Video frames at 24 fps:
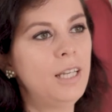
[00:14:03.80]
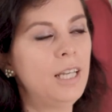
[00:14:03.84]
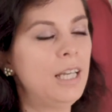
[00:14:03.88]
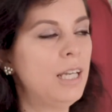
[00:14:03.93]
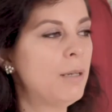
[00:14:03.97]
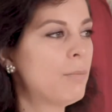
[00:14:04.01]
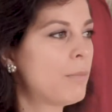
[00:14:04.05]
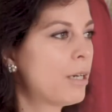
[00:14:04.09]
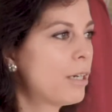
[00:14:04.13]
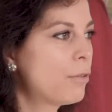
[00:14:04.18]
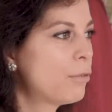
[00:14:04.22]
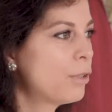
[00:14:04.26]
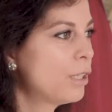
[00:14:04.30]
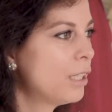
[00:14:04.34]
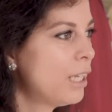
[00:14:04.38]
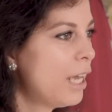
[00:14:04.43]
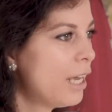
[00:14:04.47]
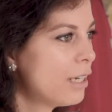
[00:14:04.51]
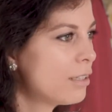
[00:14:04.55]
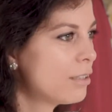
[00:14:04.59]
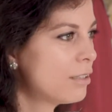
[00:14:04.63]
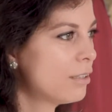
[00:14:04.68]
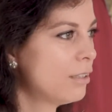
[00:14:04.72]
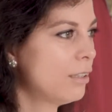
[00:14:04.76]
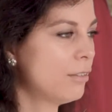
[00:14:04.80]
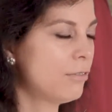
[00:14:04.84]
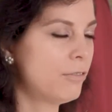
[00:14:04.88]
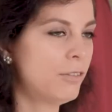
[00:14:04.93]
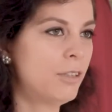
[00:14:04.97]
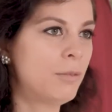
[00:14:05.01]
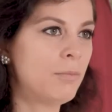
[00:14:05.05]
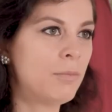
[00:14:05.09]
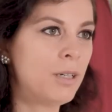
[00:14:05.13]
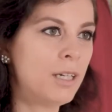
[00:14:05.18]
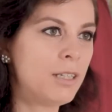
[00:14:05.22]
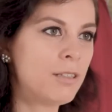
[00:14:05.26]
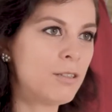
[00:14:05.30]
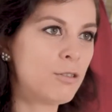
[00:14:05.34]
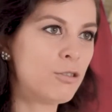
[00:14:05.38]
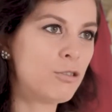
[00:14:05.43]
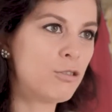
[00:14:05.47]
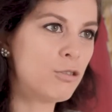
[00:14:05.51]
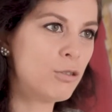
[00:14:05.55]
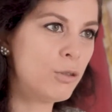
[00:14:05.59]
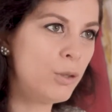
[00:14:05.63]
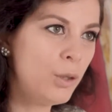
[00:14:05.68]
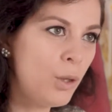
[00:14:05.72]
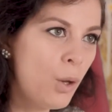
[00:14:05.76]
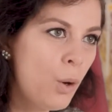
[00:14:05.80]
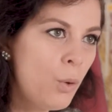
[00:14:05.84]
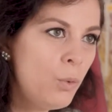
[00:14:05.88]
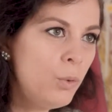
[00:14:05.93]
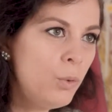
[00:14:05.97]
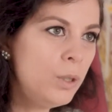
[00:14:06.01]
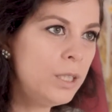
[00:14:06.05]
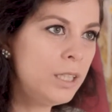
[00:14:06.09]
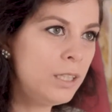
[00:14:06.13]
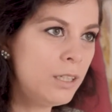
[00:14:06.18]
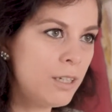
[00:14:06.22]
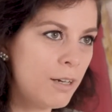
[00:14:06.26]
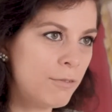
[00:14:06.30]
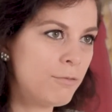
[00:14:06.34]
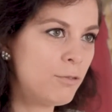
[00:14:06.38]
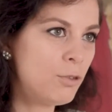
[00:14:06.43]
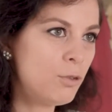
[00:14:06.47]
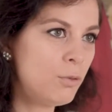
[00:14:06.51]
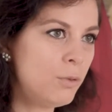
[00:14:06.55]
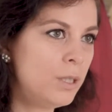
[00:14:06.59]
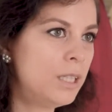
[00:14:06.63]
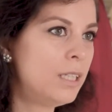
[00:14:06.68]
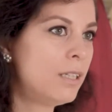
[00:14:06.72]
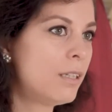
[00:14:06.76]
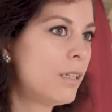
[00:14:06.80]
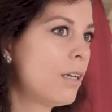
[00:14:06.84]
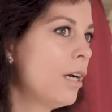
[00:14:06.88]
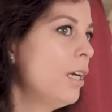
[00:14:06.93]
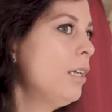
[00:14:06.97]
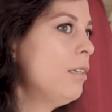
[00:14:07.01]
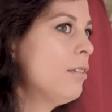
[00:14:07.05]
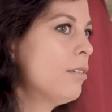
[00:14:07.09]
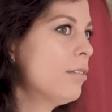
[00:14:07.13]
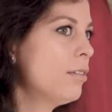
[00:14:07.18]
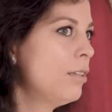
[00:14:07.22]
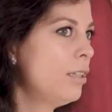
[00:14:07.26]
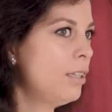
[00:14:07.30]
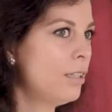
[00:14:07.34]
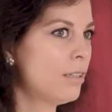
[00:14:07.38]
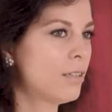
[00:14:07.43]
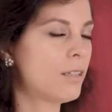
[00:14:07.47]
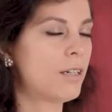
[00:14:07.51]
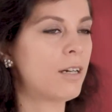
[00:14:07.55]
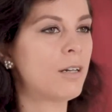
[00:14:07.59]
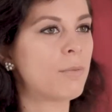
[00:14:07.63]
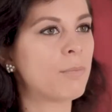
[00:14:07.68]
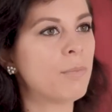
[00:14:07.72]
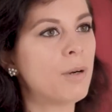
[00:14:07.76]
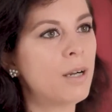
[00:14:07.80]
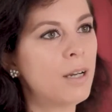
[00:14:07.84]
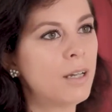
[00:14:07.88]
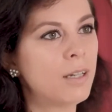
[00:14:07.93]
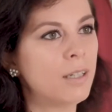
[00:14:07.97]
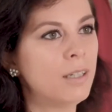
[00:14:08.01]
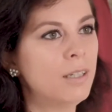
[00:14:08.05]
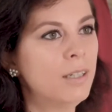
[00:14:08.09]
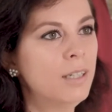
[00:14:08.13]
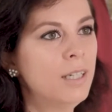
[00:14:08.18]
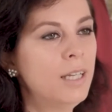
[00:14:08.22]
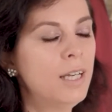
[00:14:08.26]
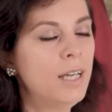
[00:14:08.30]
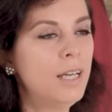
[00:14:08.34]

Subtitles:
Am I relaxed enough? Am I slow enough to ignite the entire body?